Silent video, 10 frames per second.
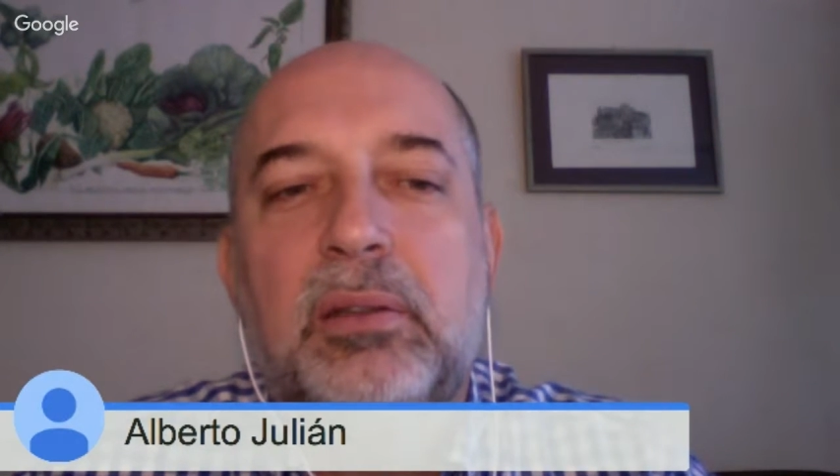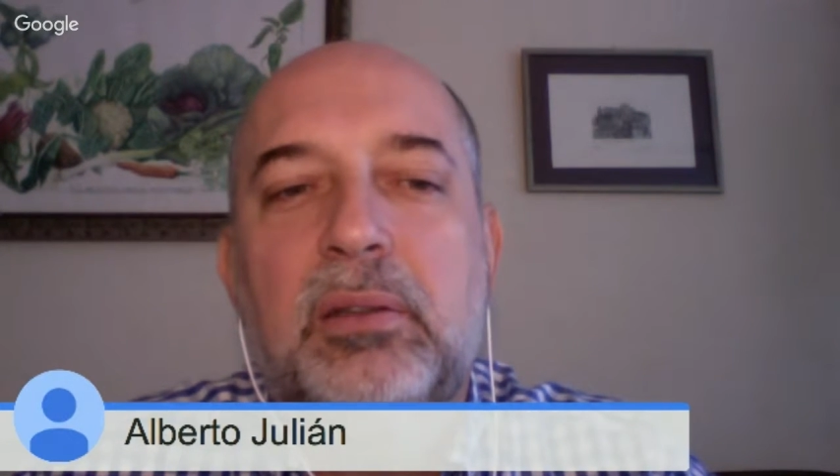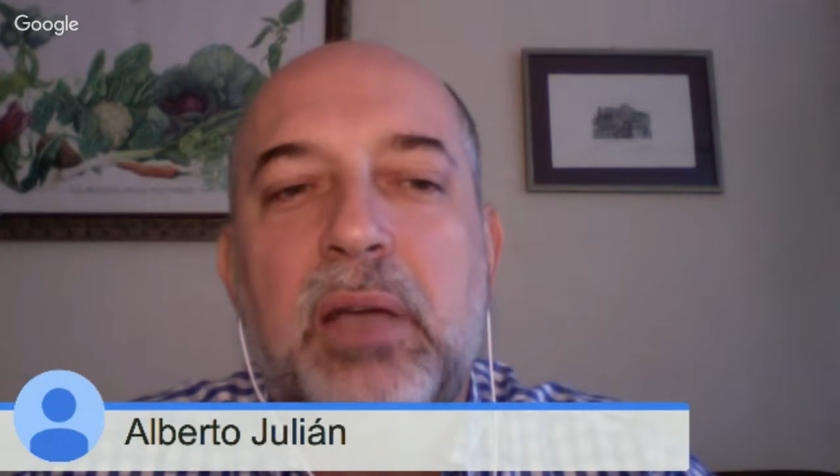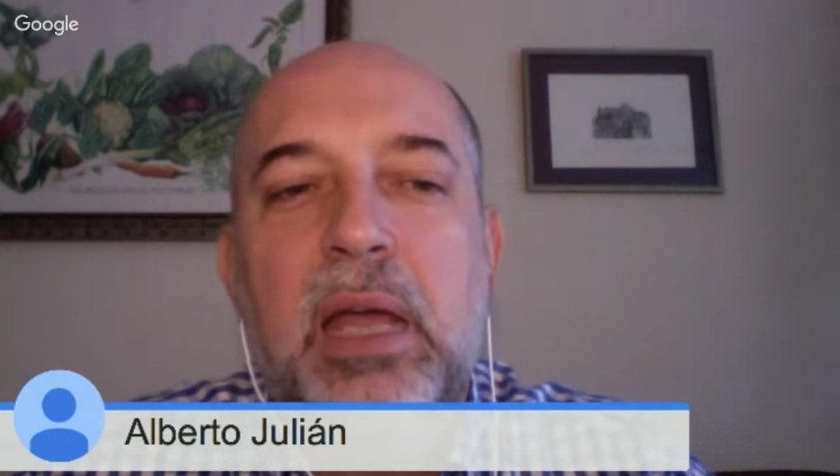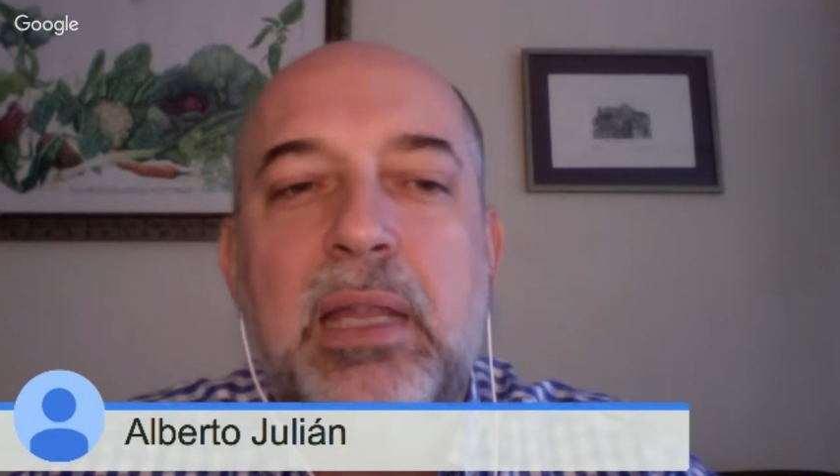
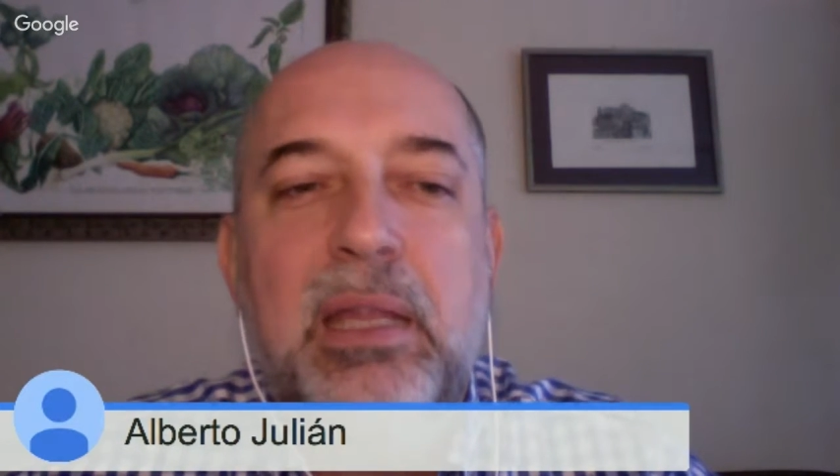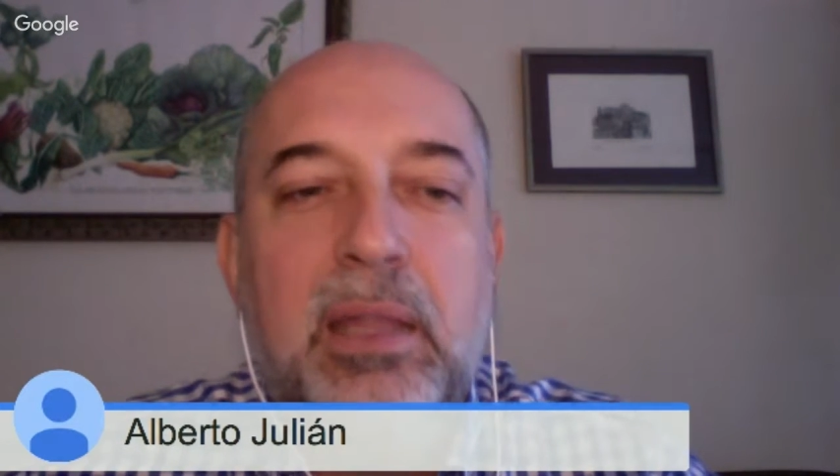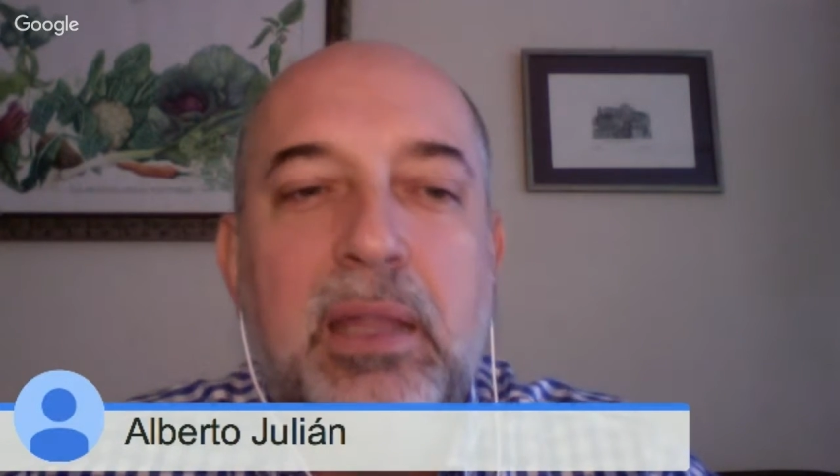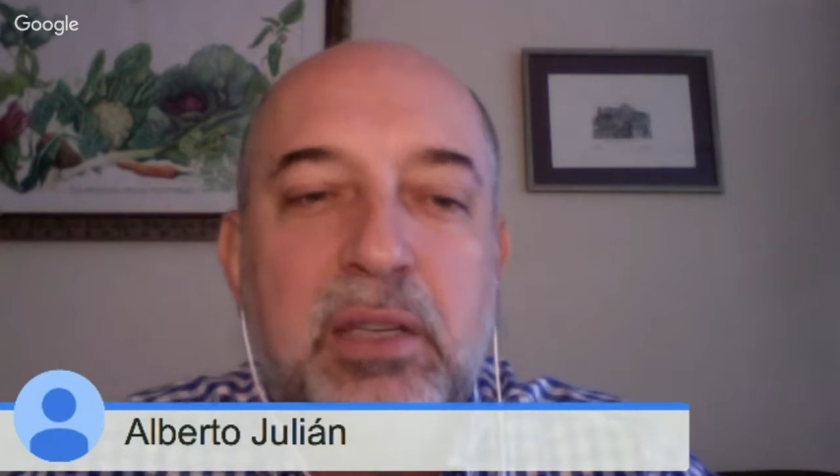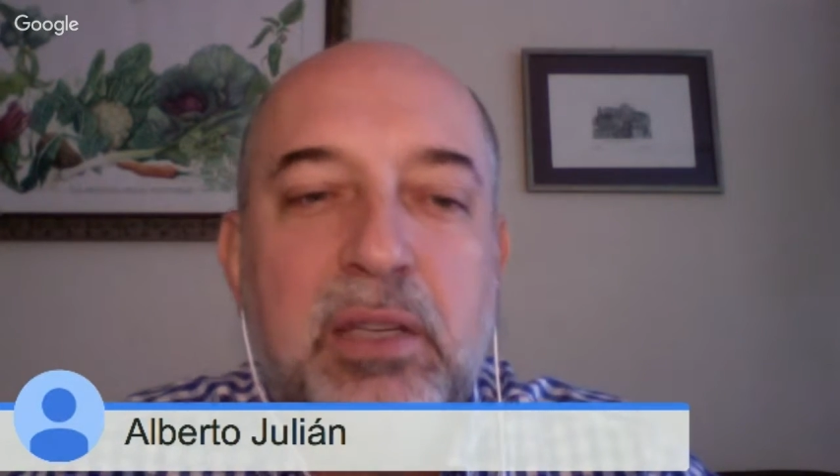And this is
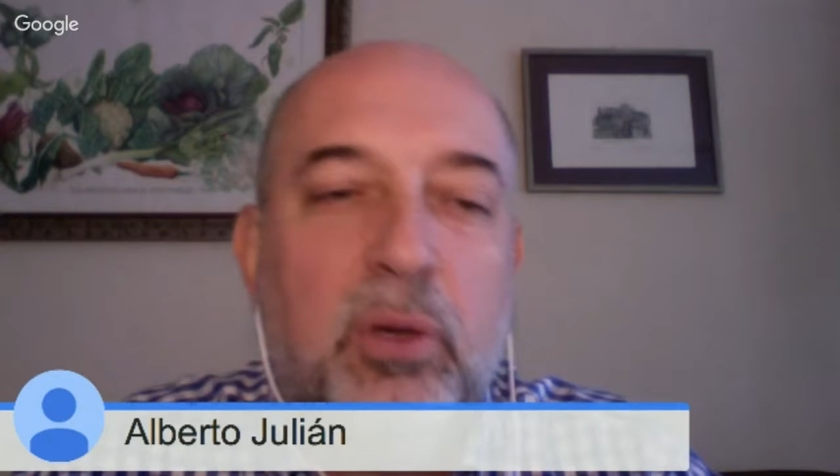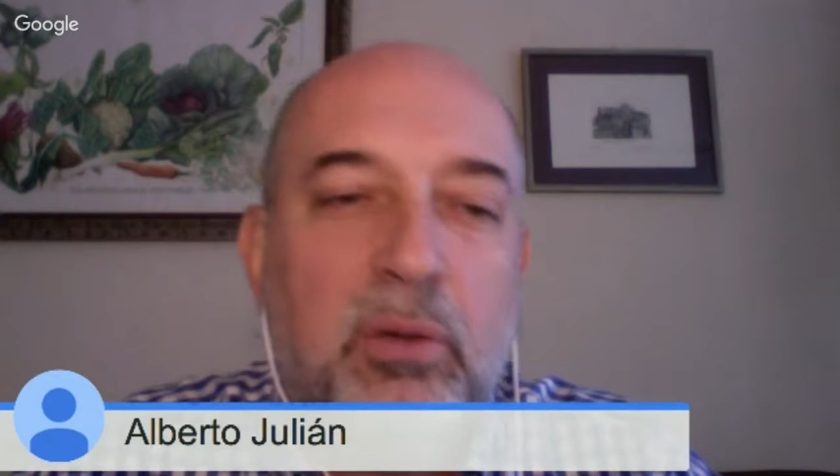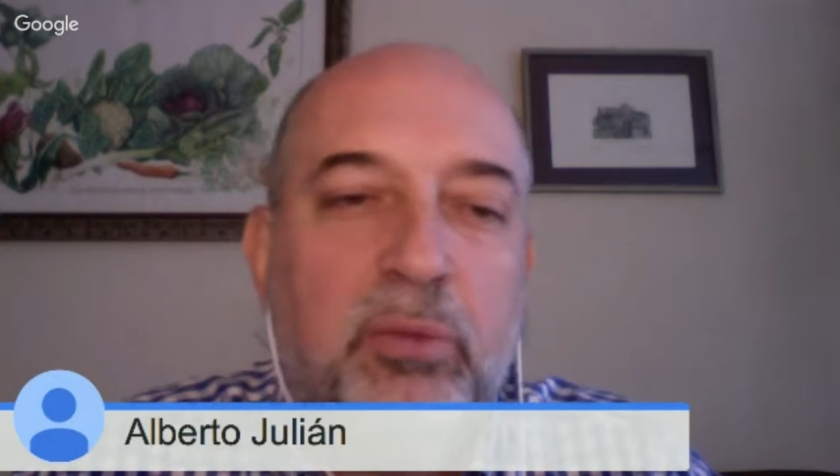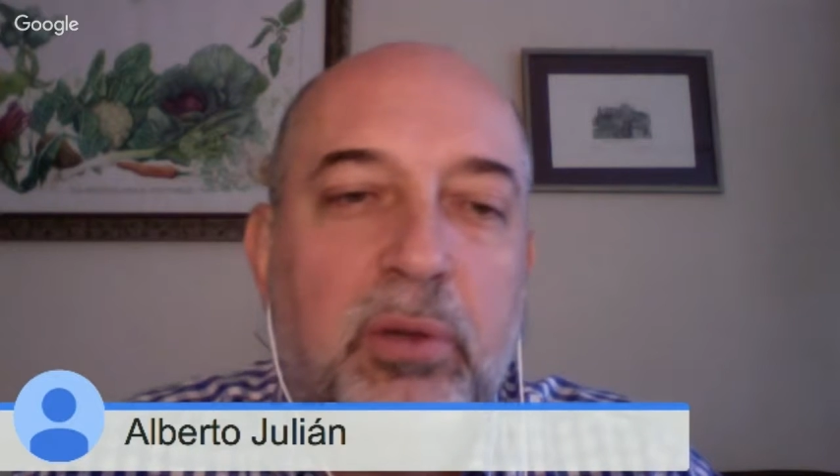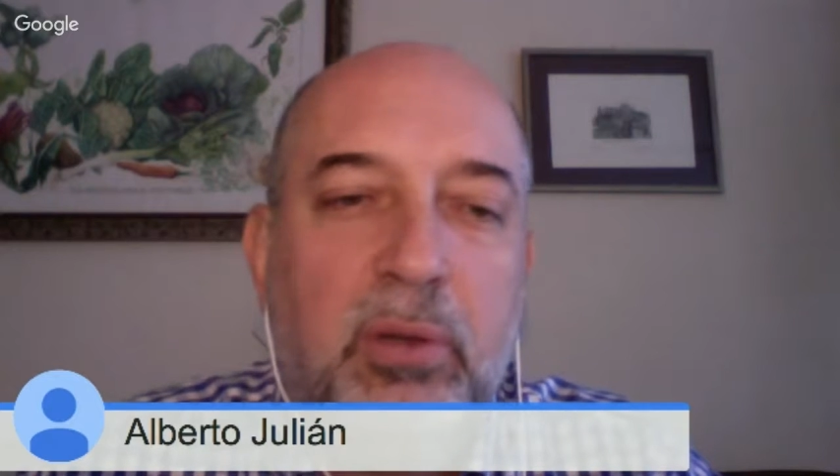
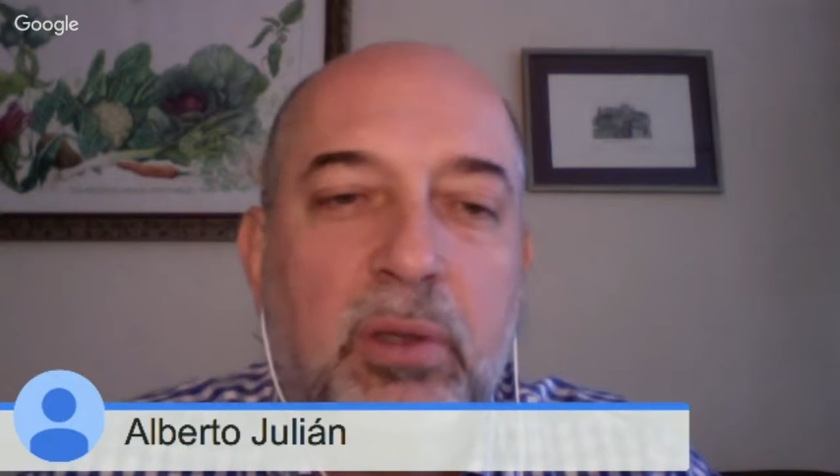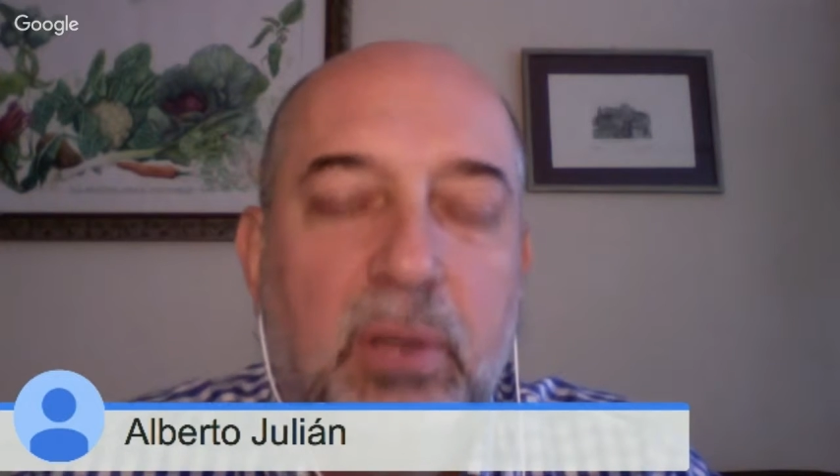for